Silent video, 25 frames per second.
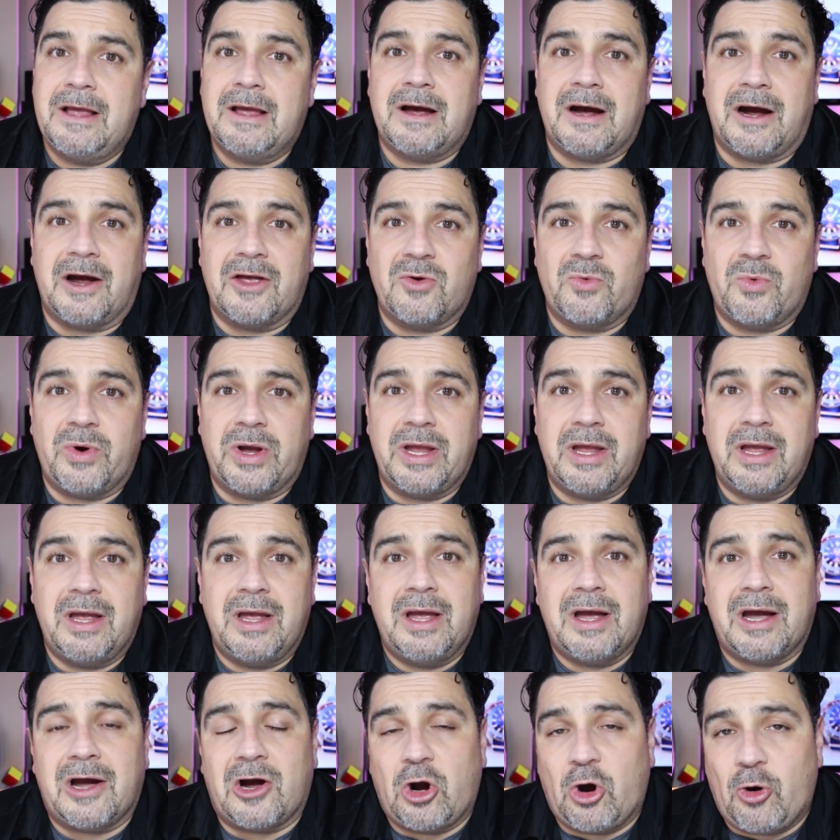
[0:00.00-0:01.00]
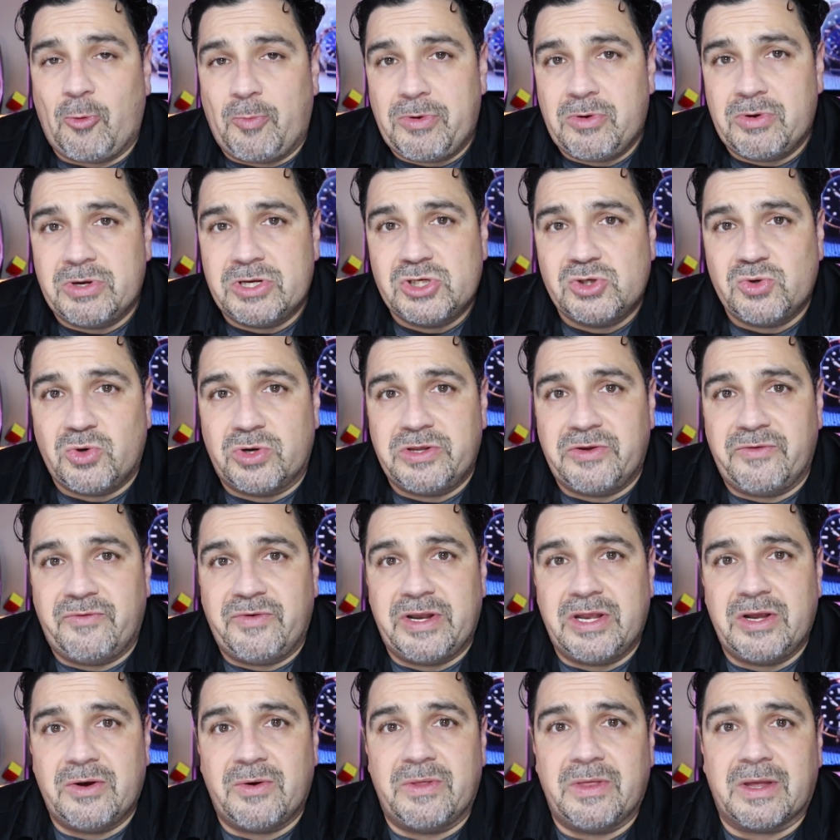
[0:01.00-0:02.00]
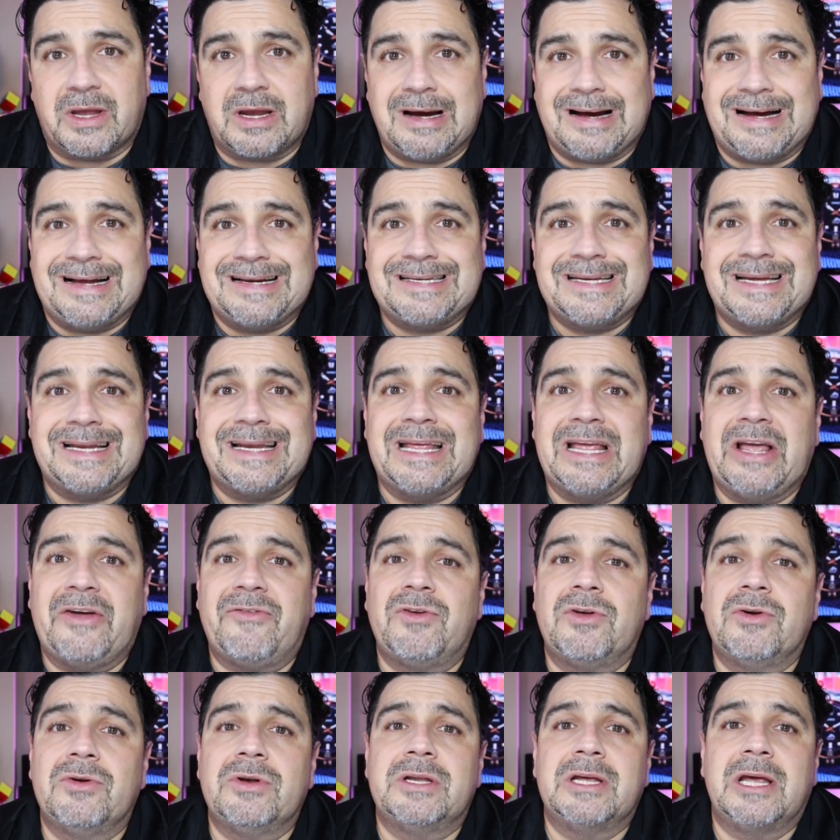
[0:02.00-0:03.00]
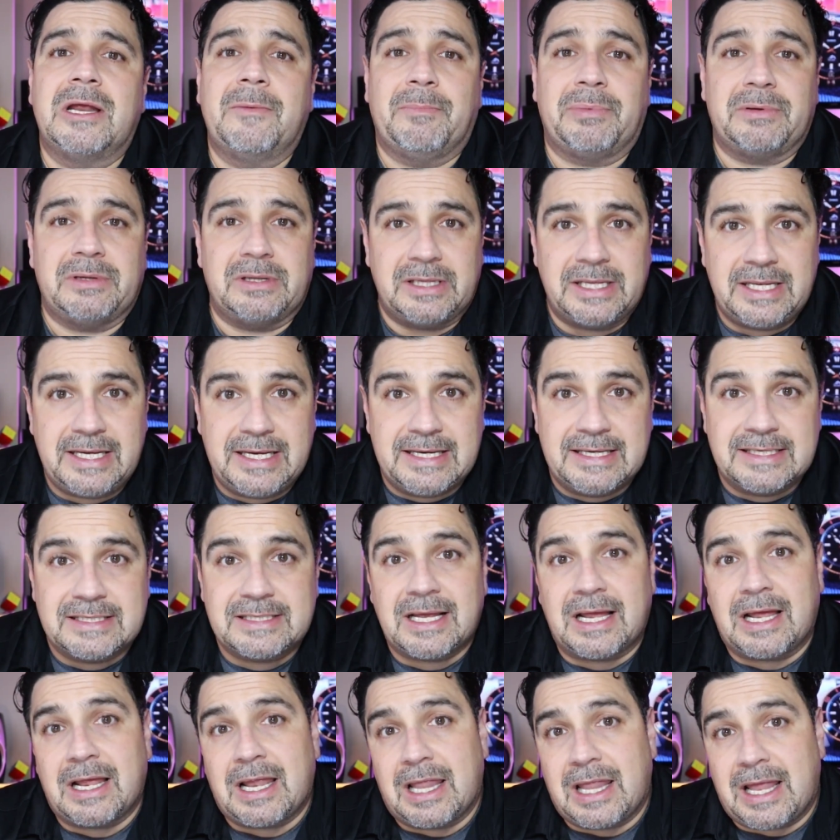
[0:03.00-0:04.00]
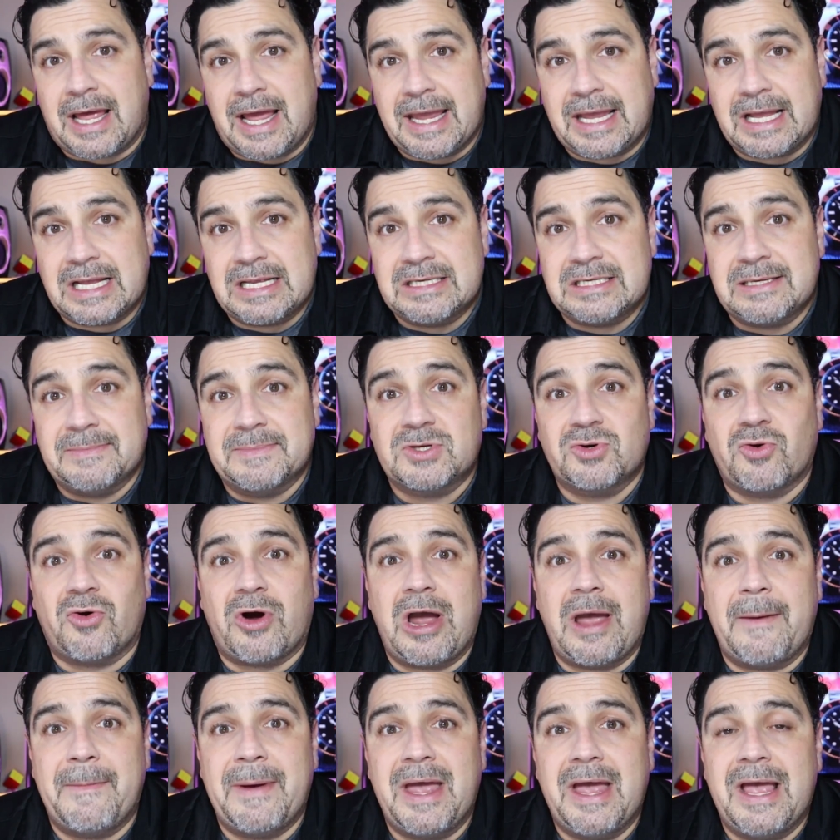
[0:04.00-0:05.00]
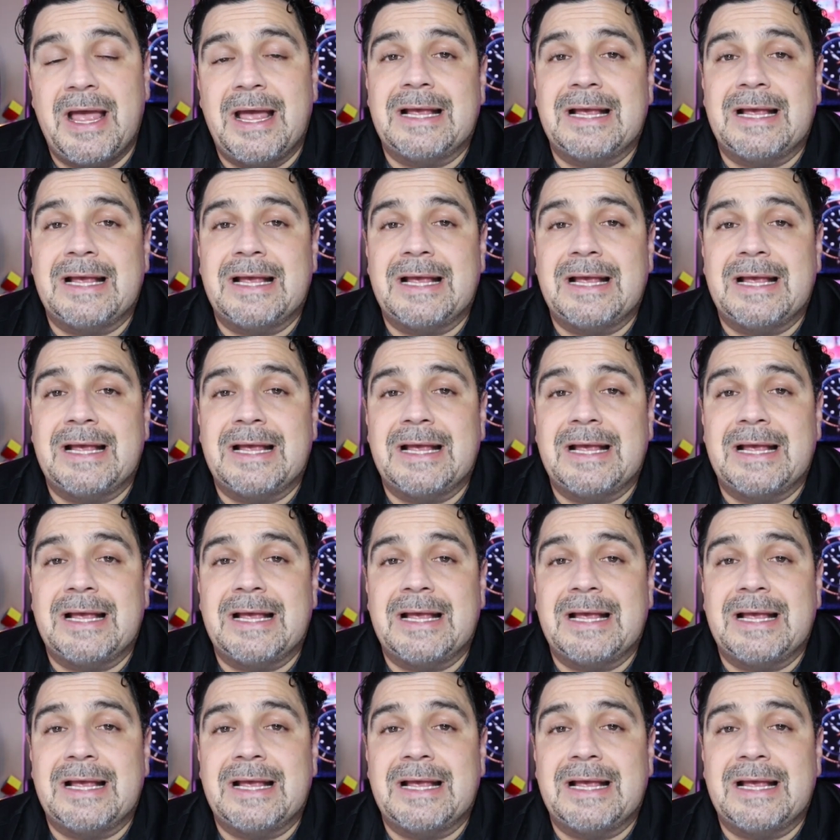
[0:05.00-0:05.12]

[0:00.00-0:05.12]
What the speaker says: Either way, I hope you enjoyed the video and the content. If you did, please like and subscribe.